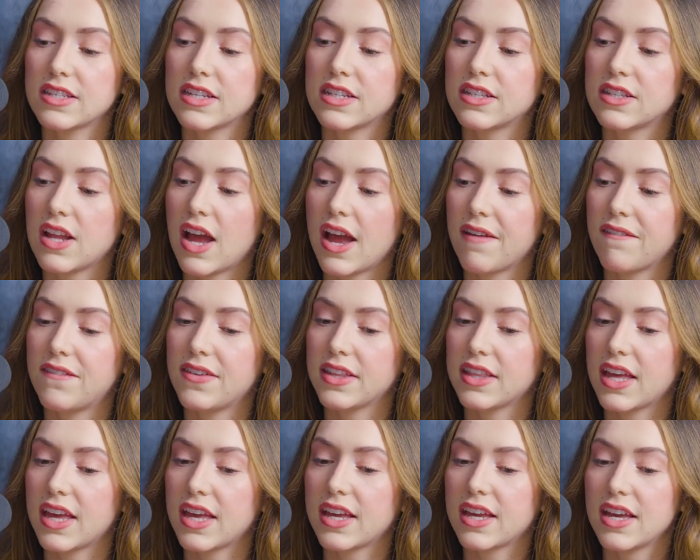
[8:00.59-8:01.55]
And I feel
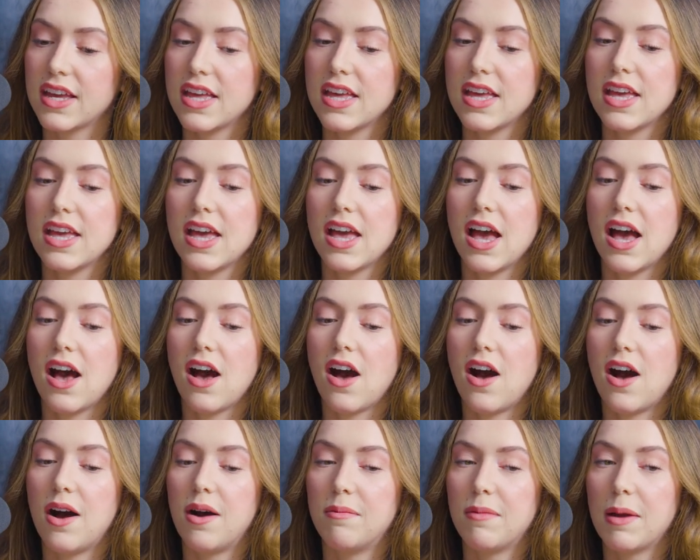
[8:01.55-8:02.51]
like
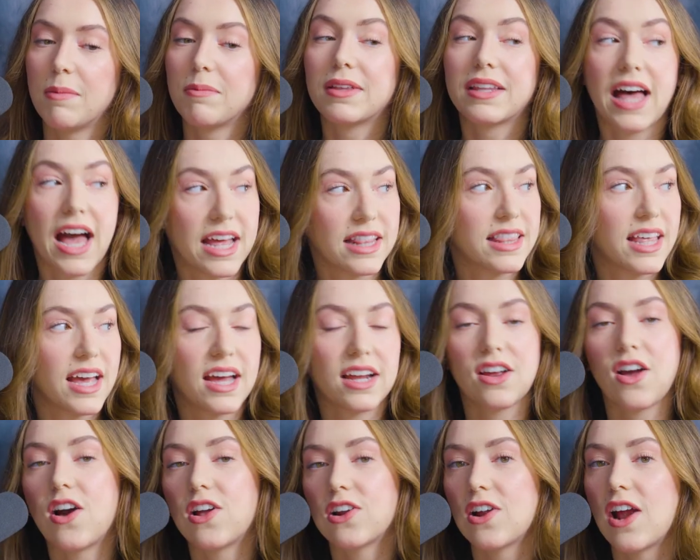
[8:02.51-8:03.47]
I'm glad that
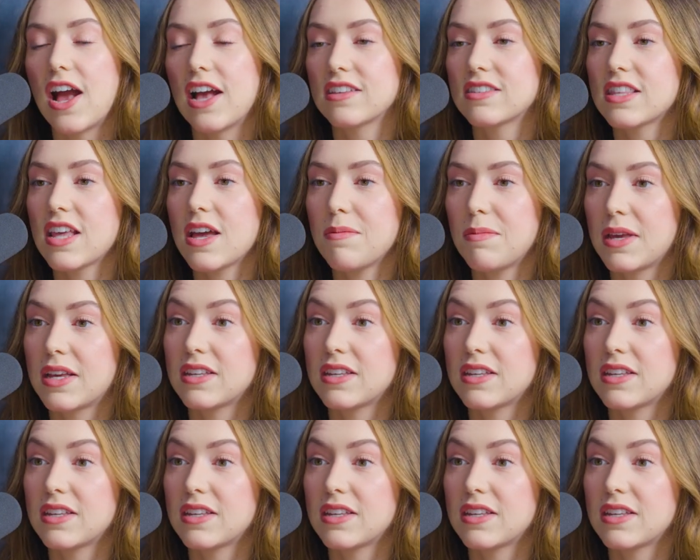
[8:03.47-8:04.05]
Connor asked that